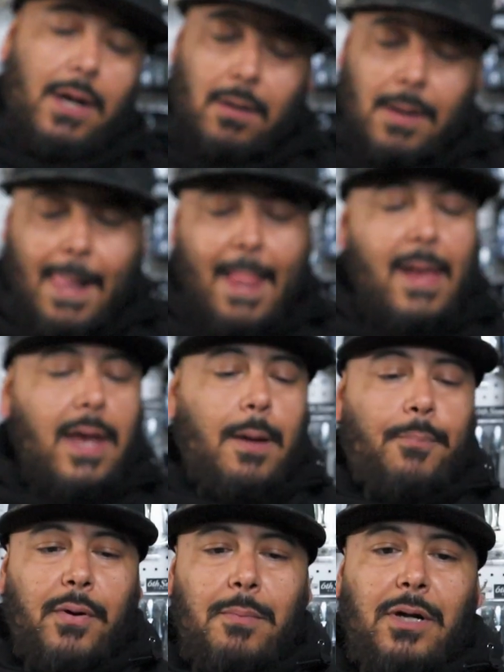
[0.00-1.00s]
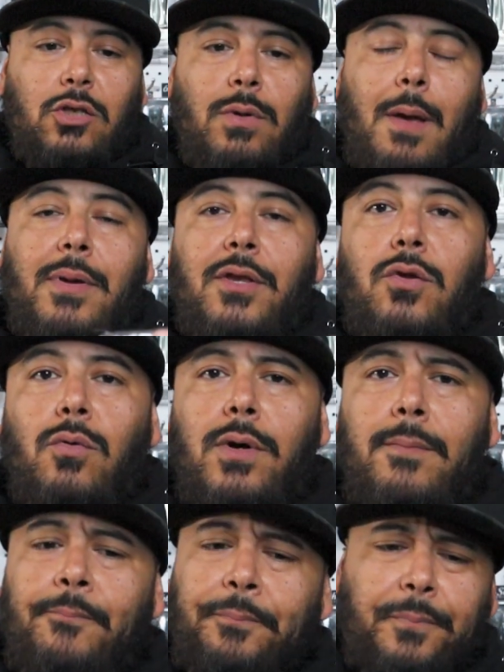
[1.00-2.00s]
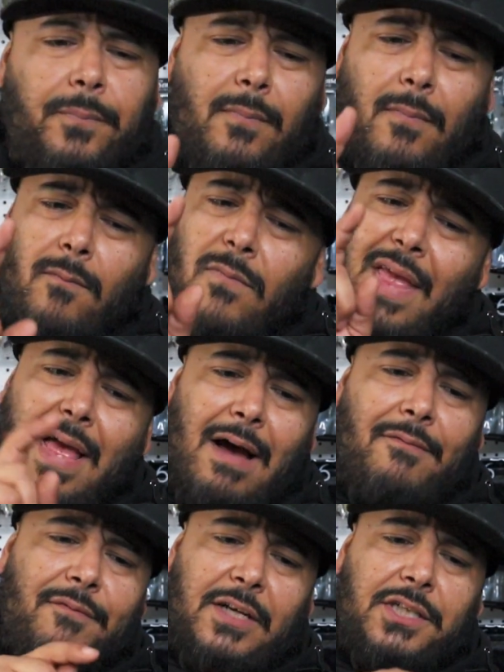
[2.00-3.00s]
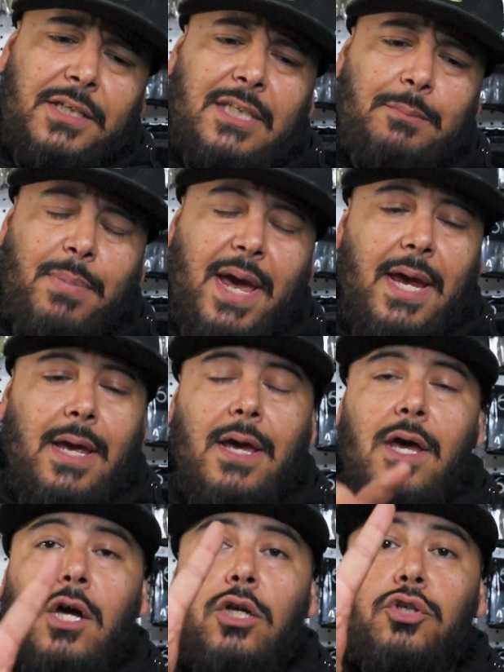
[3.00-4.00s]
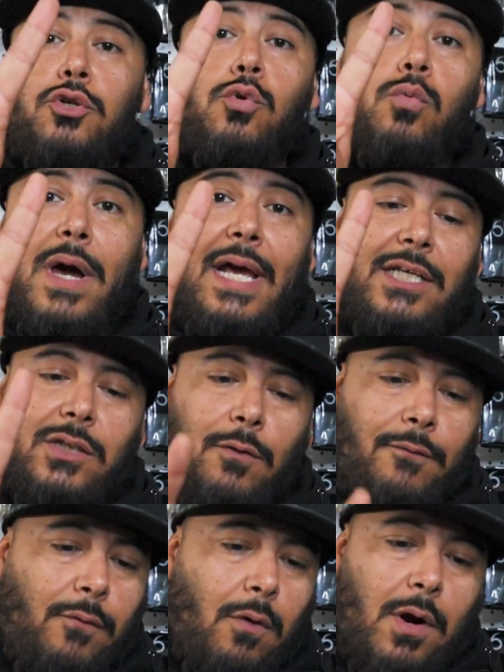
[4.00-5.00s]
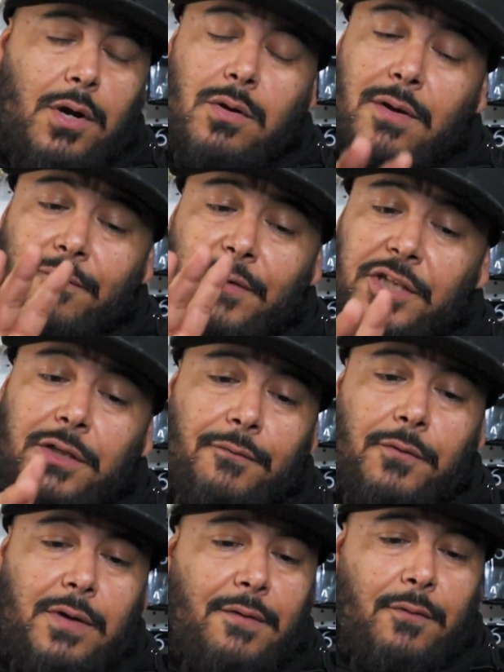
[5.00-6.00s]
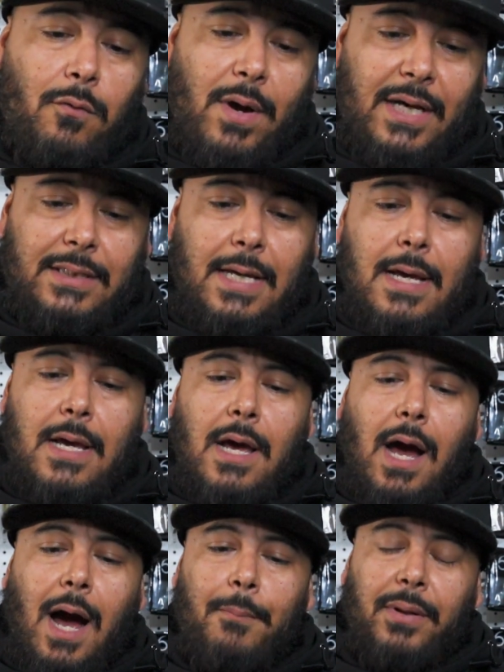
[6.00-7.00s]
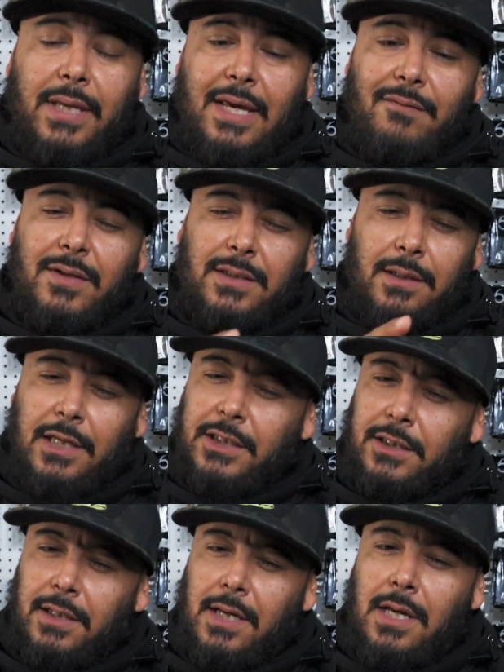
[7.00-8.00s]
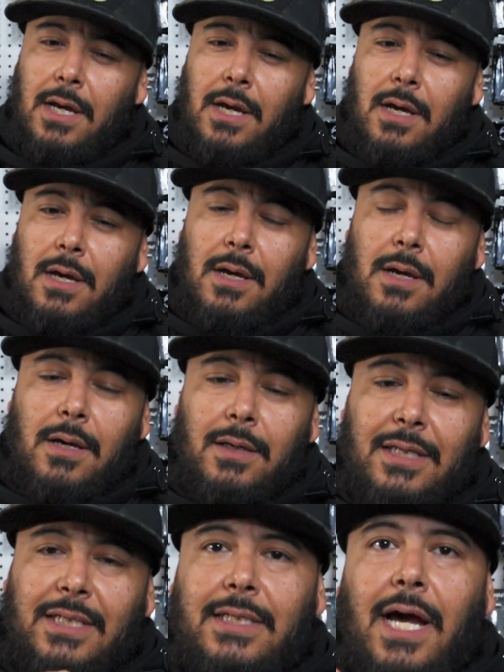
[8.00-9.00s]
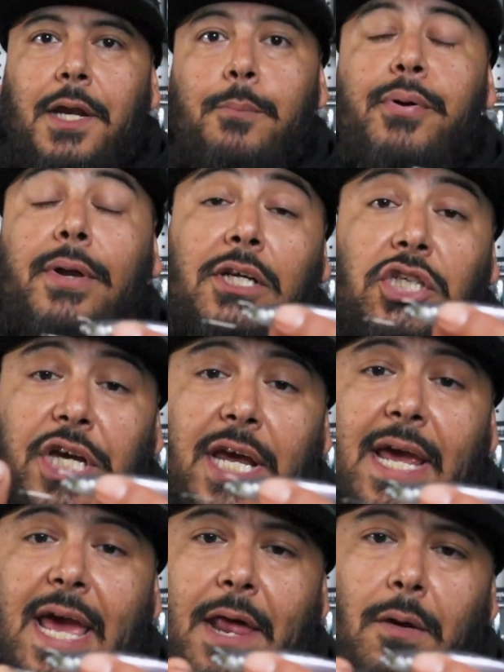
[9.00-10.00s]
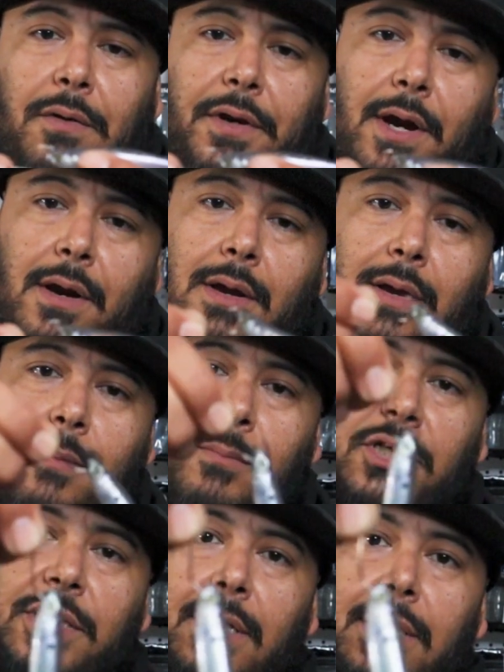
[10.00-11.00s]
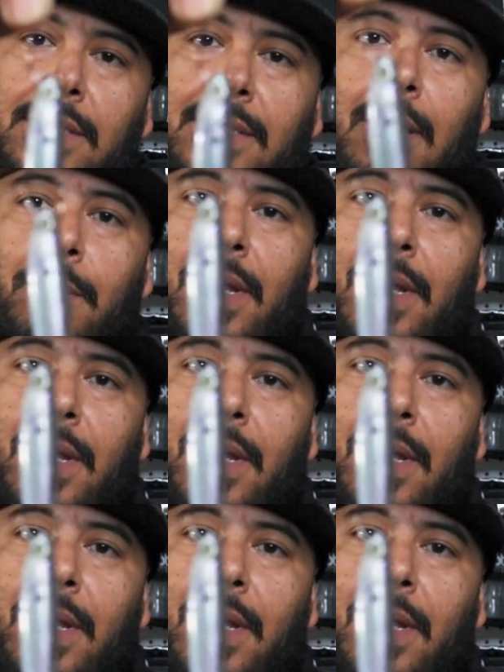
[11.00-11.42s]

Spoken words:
here, and pretty much what I've been doing, I've fished this bait 2 ways so far, and you can fish it a few different ways. I believe it's initially designed to put a jig head on there, but check this out,